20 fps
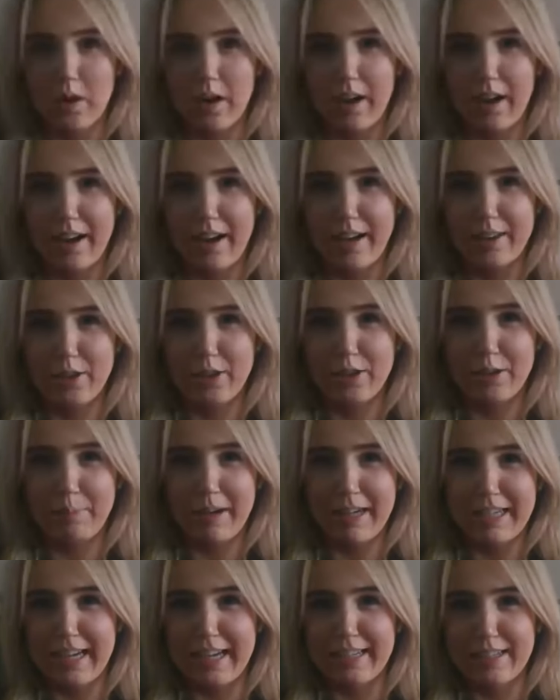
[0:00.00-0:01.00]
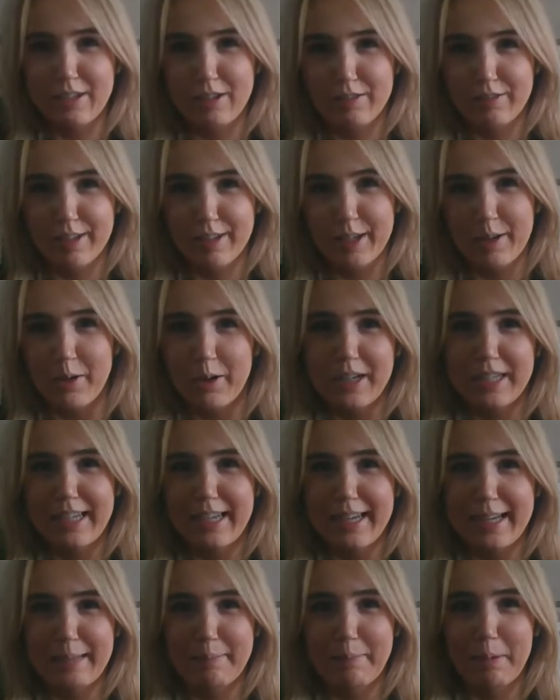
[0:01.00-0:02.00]
I thought my days covering R T
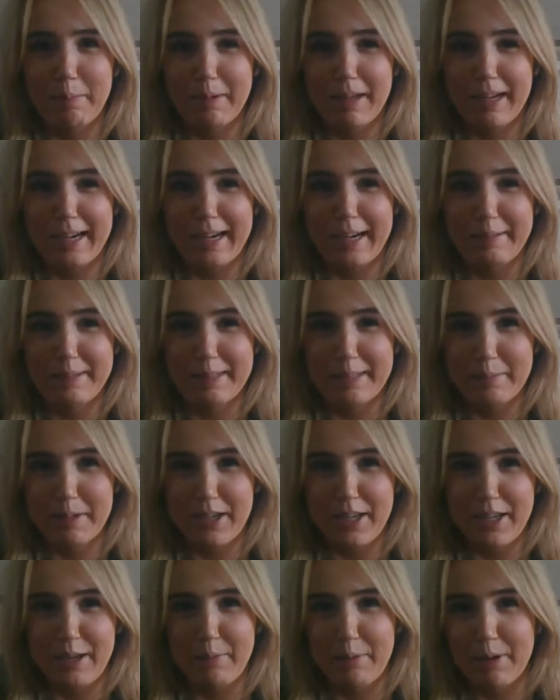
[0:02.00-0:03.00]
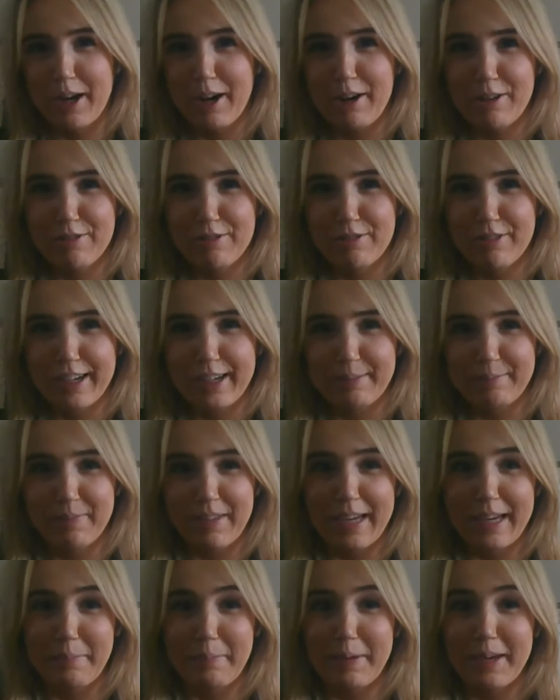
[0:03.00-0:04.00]
E at the Public Accounts Committee were over.
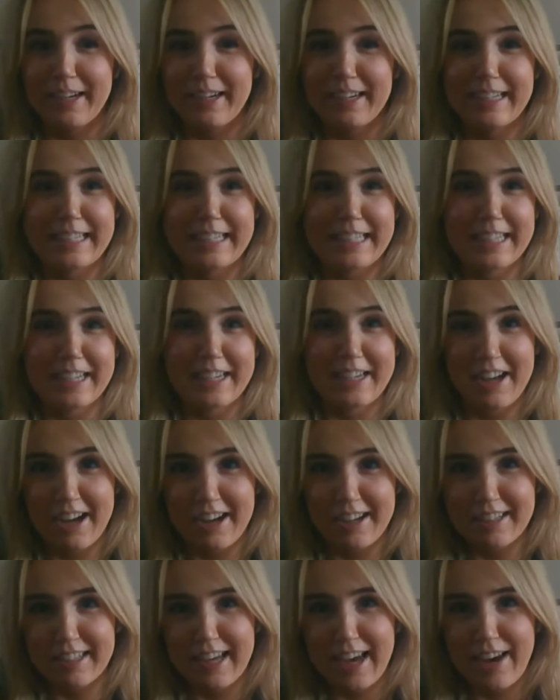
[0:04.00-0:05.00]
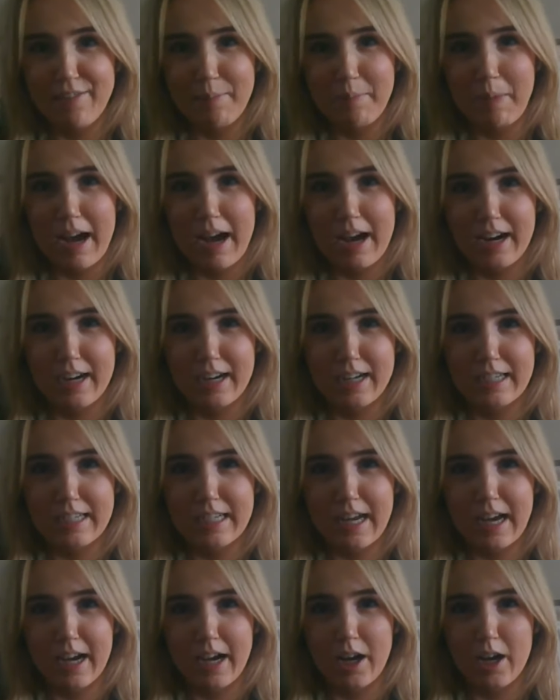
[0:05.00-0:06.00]
It appears not. Kevin
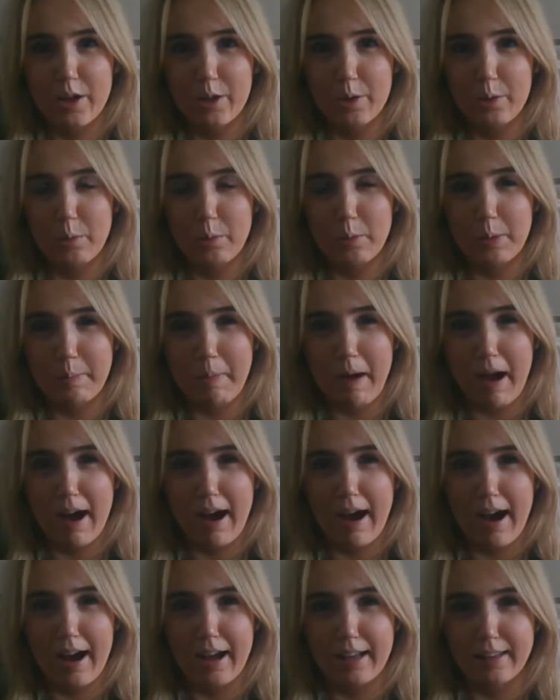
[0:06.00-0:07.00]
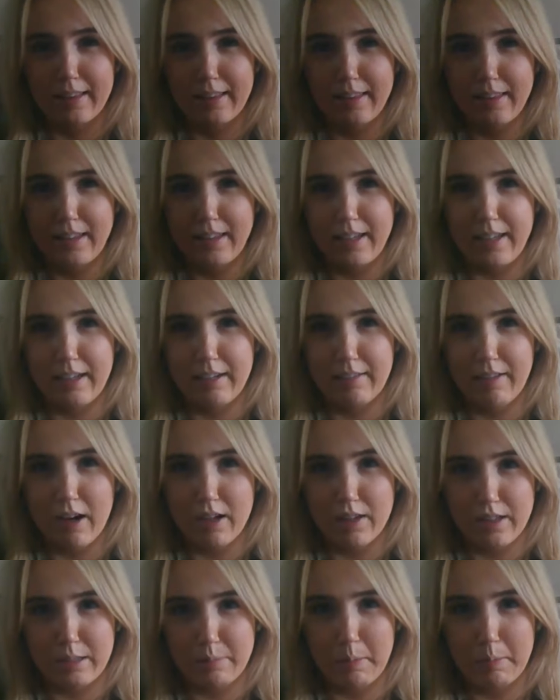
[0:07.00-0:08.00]
Bakhurst and co were back at the
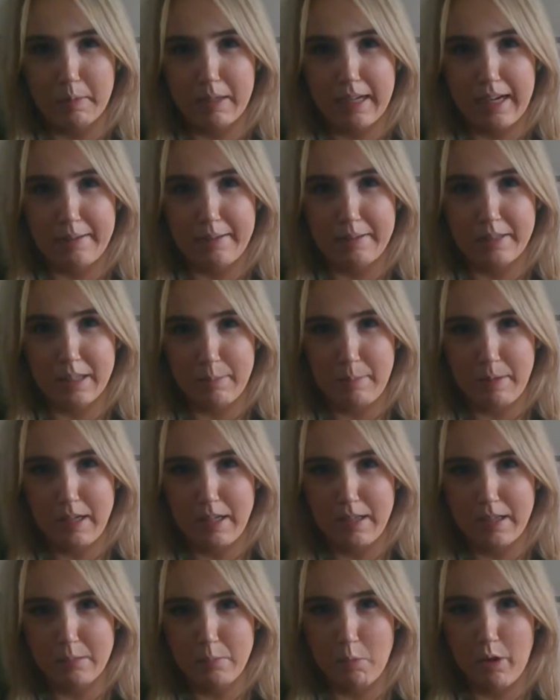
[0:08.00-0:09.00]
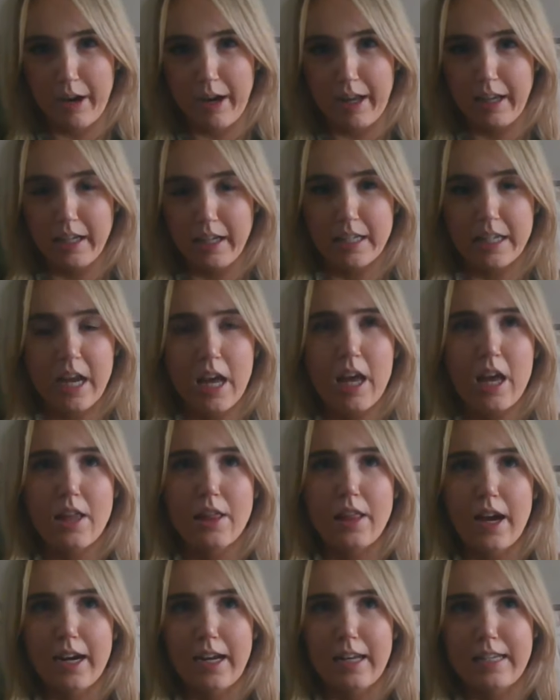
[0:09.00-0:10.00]
Oireachtas Public Accounts Committee this morning, and
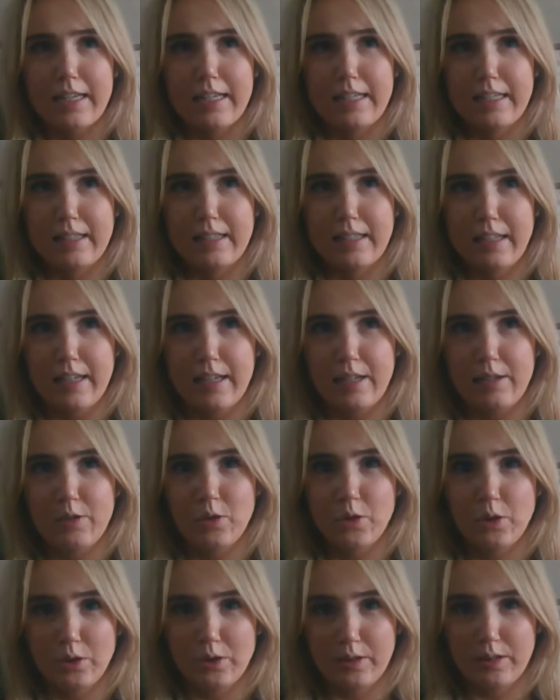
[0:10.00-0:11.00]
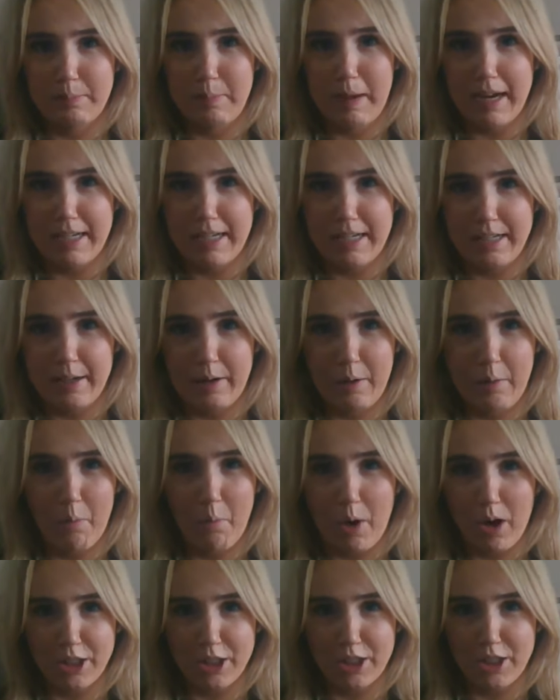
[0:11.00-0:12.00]
that is the Dáil's spending
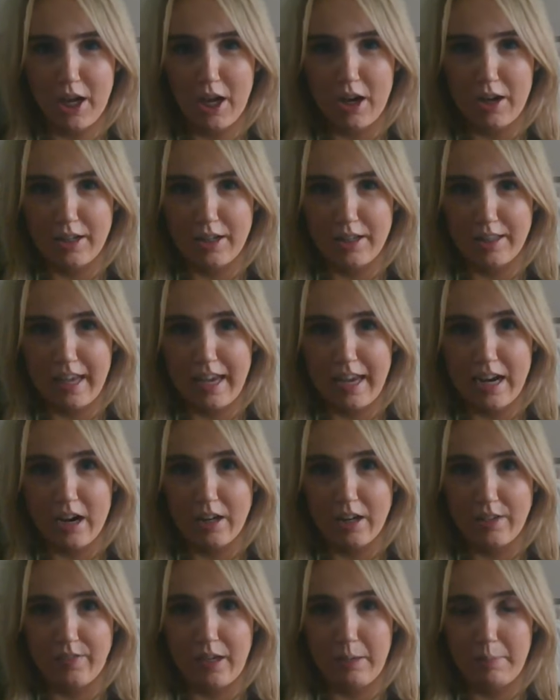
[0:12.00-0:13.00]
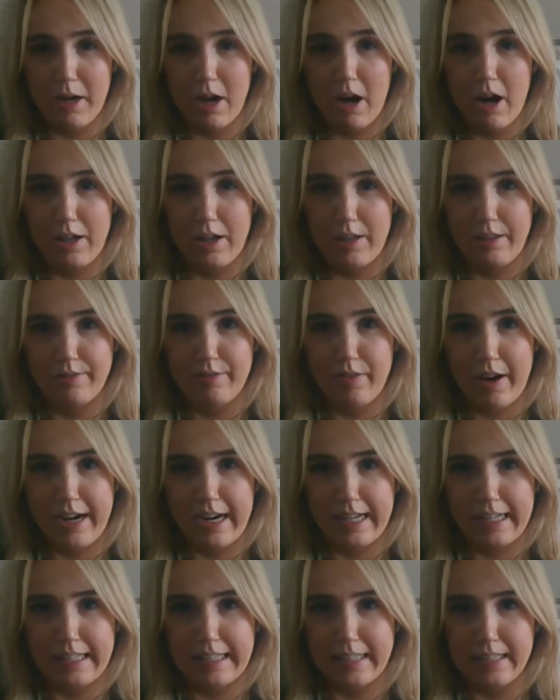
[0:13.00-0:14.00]
watchdog, and they kind of keep an eye on the
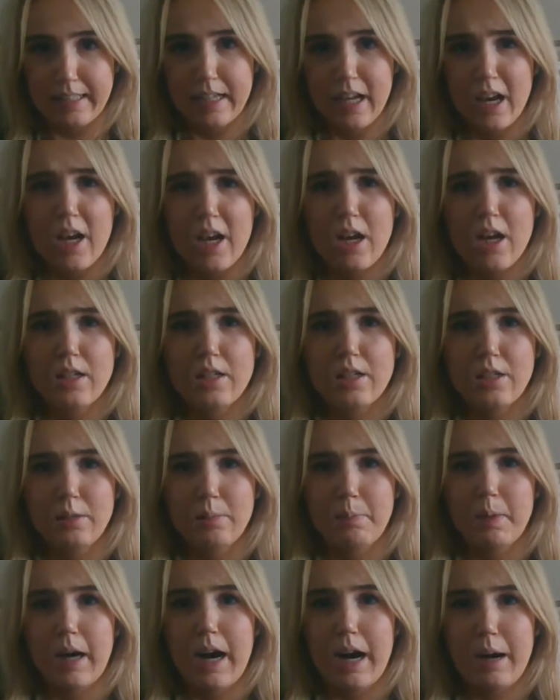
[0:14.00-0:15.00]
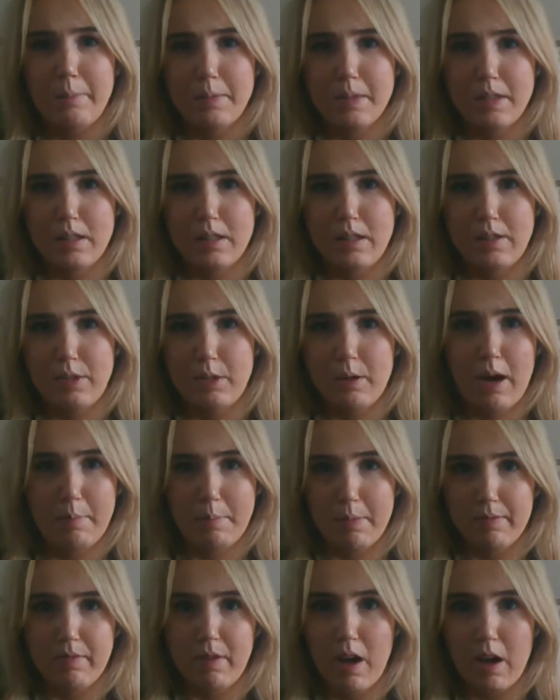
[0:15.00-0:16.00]
finances. So perhaps if you
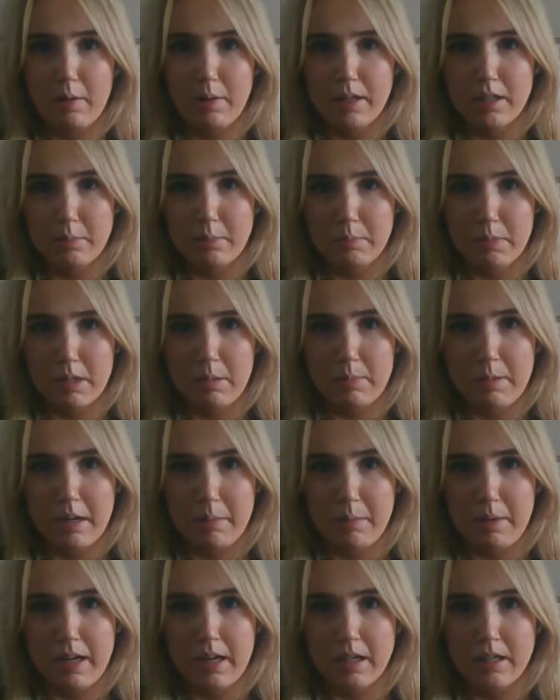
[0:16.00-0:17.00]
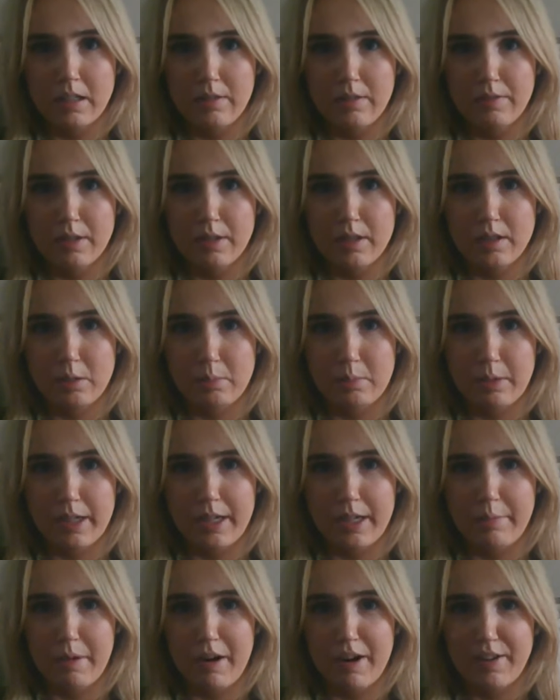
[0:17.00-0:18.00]
have been following some of the committee meetings over the summer,
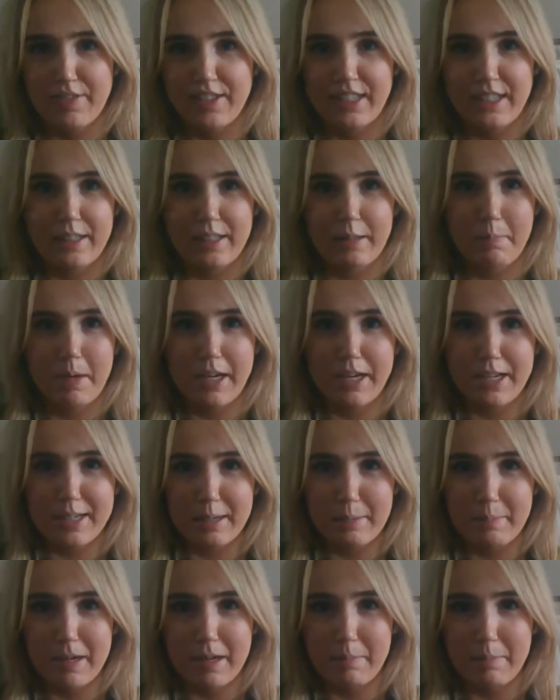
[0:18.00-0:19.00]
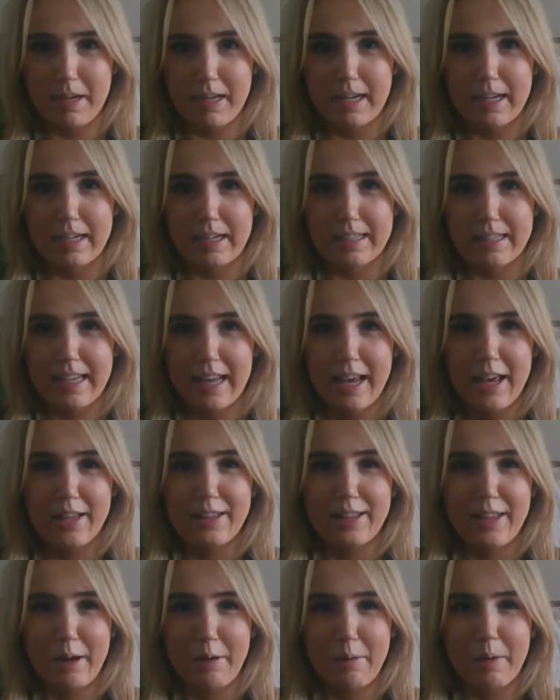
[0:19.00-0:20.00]
you might have seen the media committee meetings.
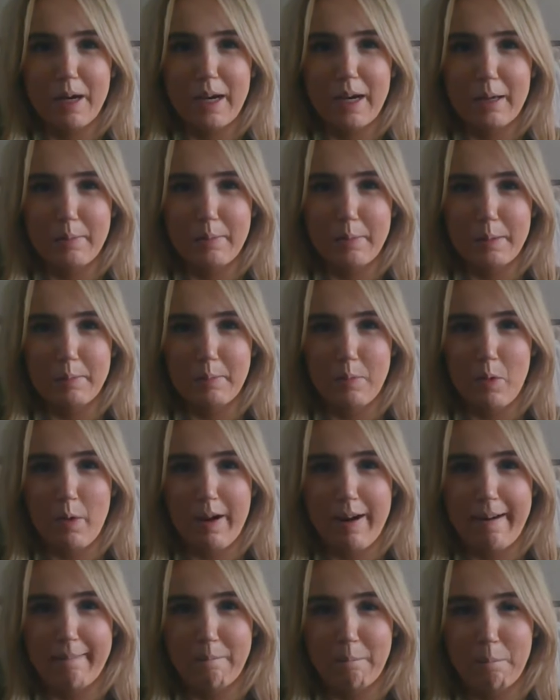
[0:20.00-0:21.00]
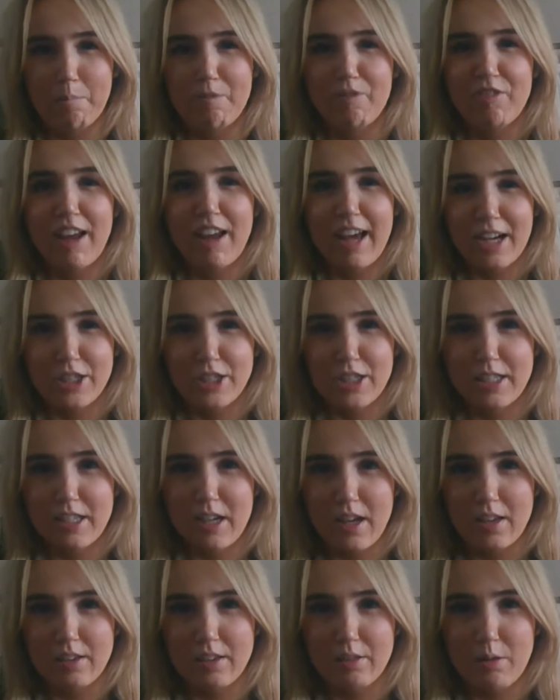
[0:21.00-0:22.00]
They were a little bit more flashy, is
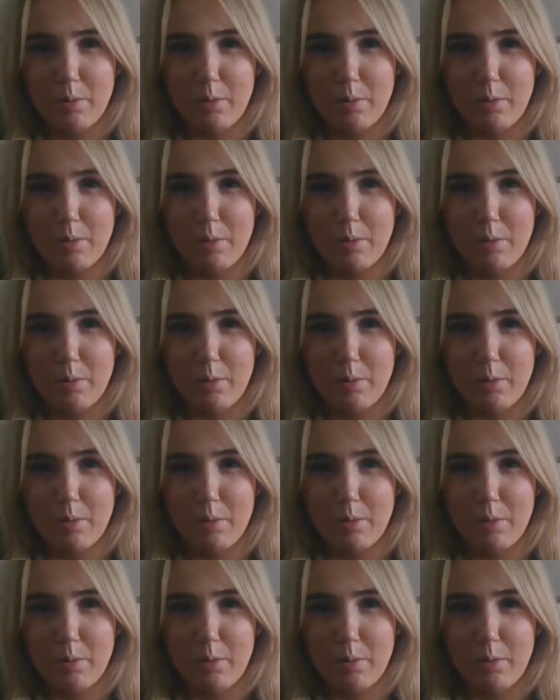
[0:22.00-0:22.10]
not the,